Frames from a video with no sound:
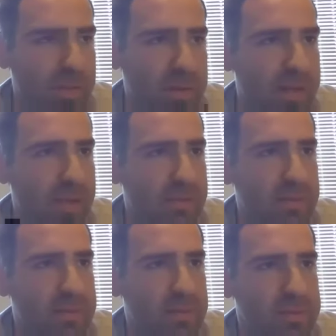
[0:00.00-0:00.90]
And
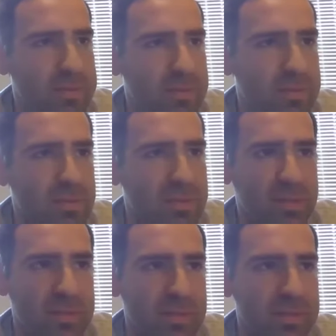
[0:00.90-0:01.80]
again, this was just
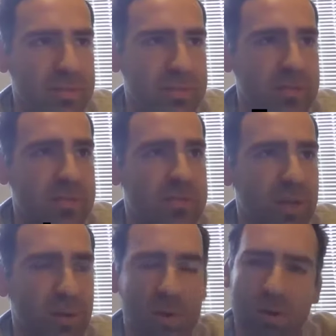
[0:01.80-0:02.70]
this is
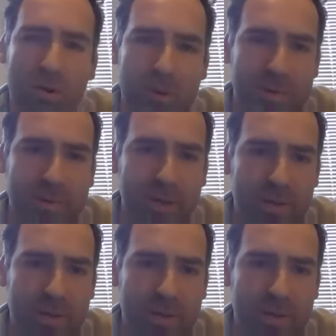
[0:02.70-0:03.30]
so uncommon